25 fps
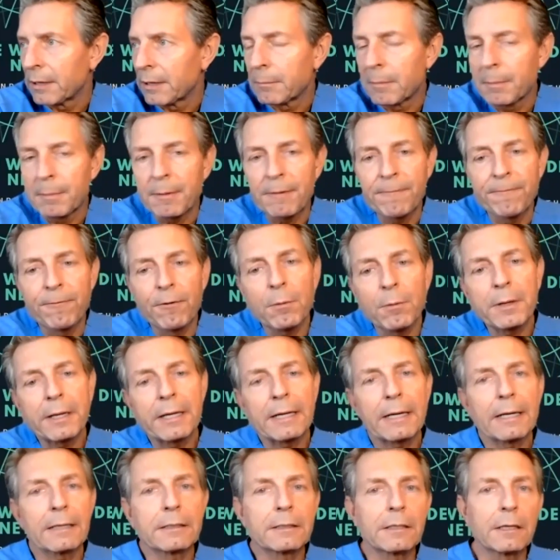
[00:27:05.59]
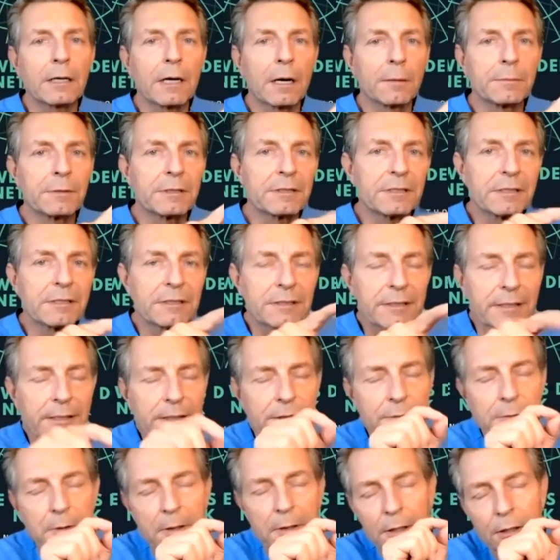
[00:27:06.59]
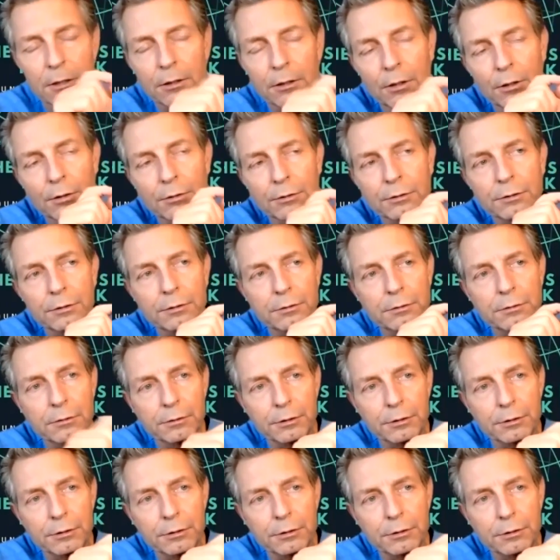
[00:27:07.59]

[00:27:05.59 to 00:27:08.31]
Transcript: But before we get on to gum disease, I just want to close